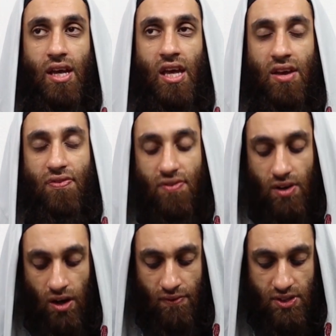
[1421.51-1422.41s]

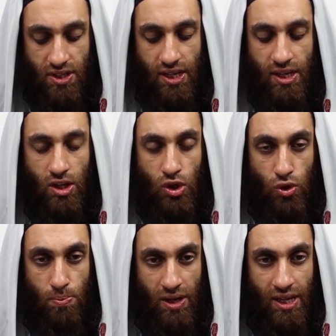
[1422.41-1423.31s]
If obviously
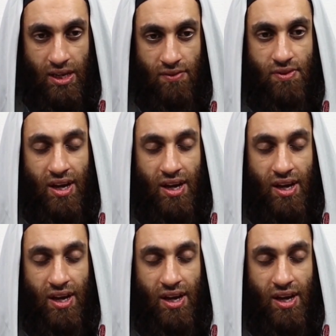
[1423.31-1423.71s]
you believe